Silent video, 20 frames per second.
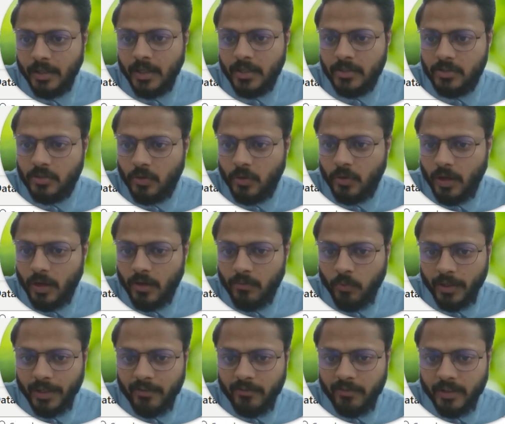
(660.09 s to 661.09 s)
So
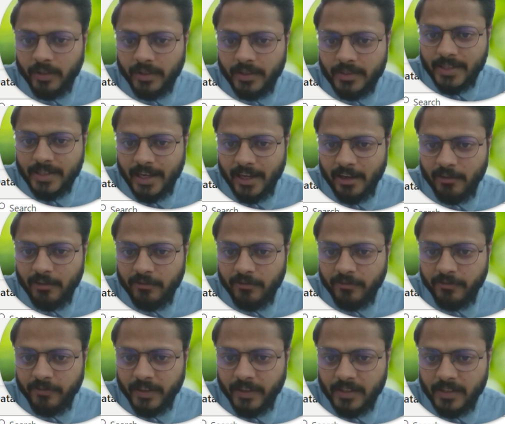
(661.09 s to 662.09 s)
what I've done I have
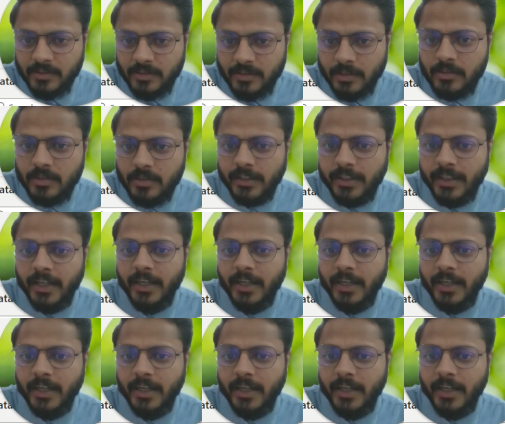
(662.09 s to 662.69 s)
fixed the